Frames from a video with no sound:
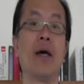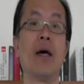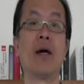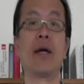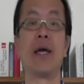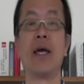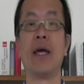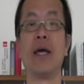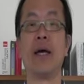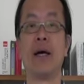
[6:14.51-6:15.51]

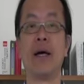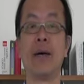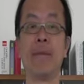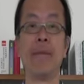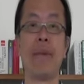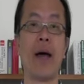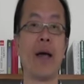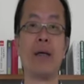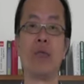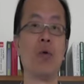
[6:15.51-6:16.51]

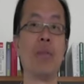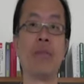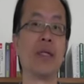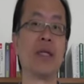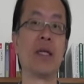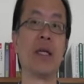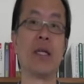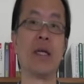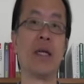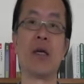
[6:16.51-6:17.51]
by one
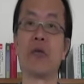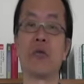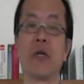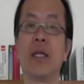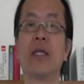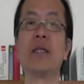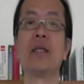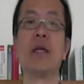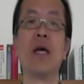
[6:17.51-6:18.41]
particular green